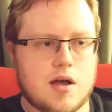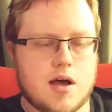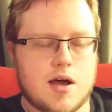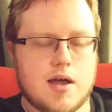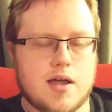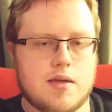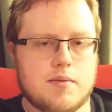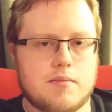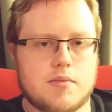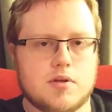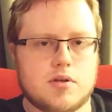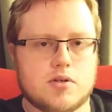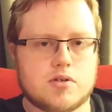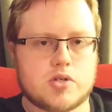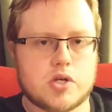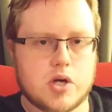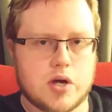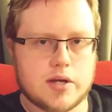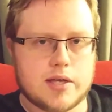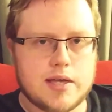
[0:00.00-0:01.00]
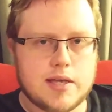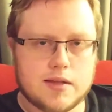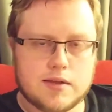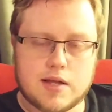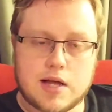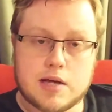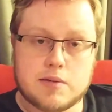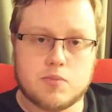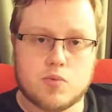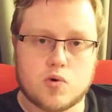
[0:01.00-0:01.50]
I'm talking a
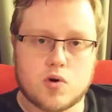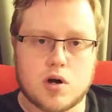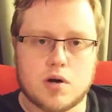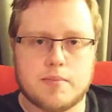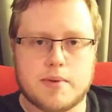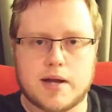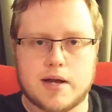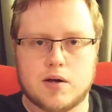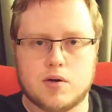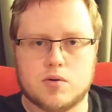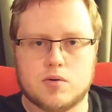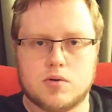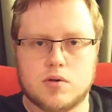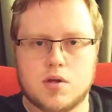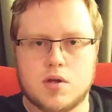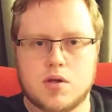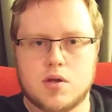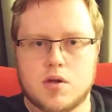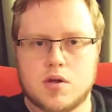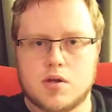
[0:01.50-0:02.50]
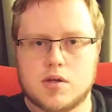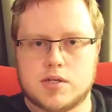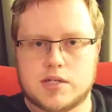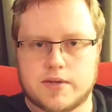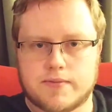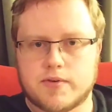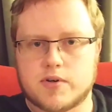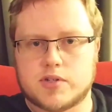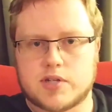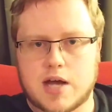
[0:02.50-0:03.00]
lot more about
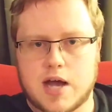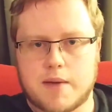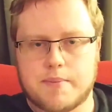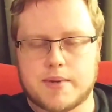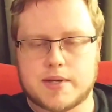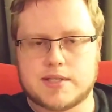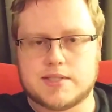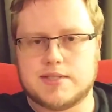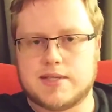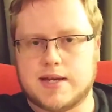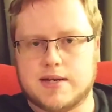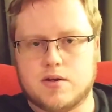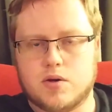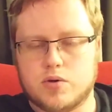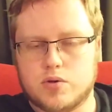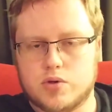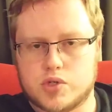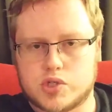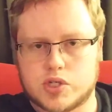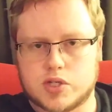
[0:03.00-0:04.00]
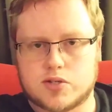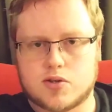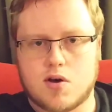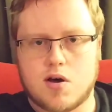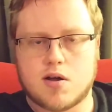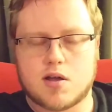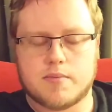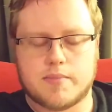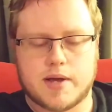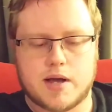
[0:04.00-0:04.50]
different topics that I don't usually
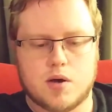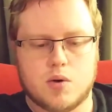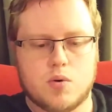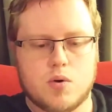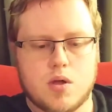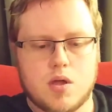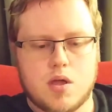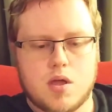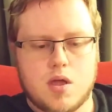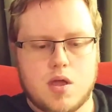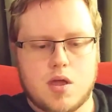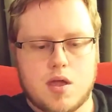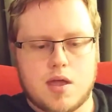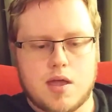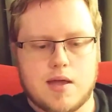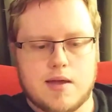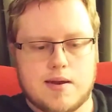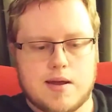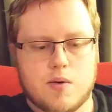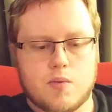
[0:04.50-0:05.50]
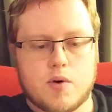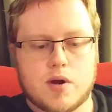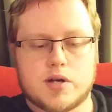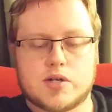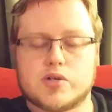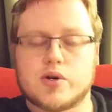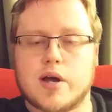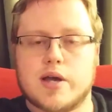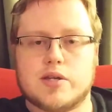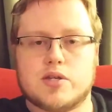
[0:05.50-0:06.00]
talk about. And I want
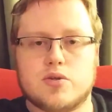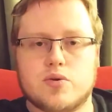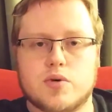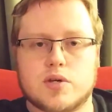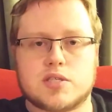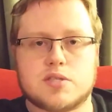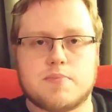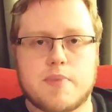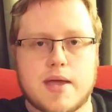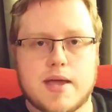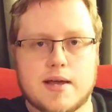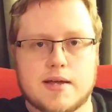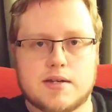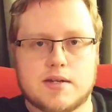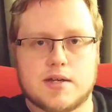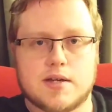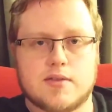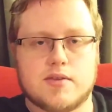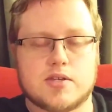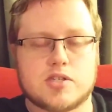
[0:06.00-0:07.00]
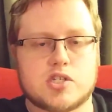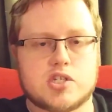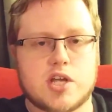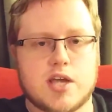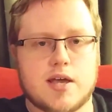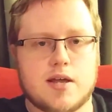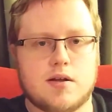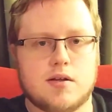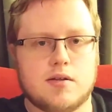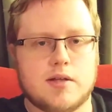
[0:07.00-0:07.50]
to try to expand this
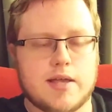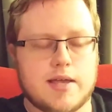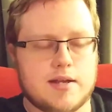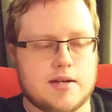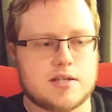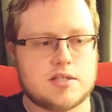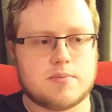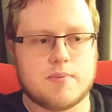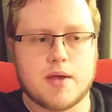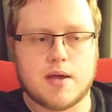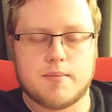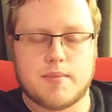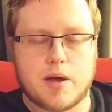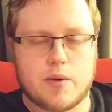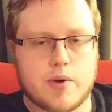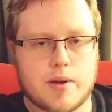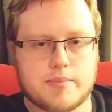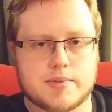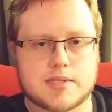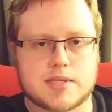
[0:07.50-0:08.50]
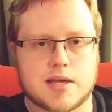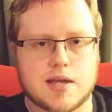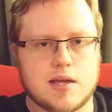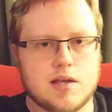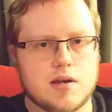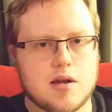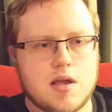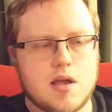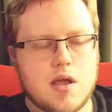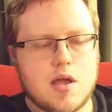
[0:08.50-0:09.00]
channel and expand my
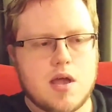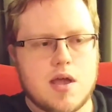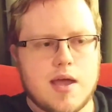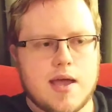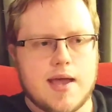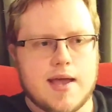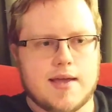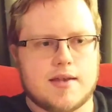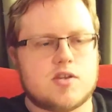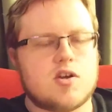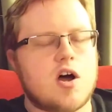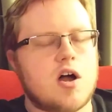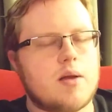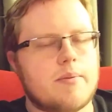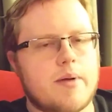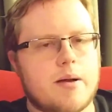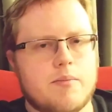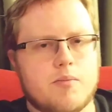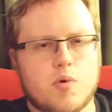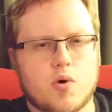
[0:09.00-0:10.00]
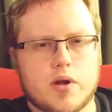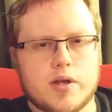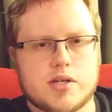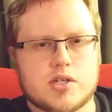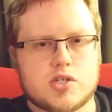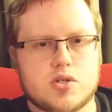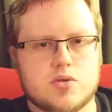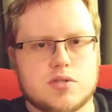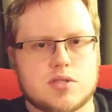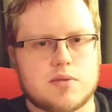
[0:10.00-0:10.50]
website and talk about more
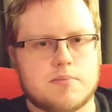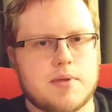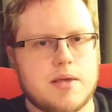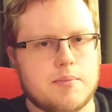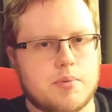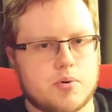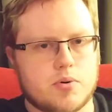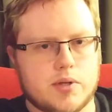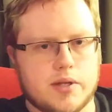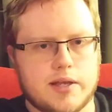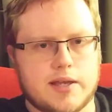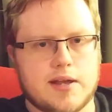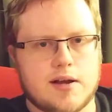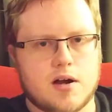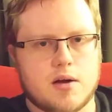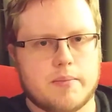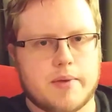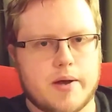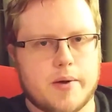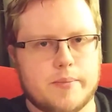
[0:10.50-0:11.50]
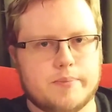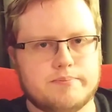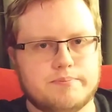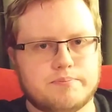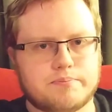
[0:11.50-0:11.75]
issues that people really care about.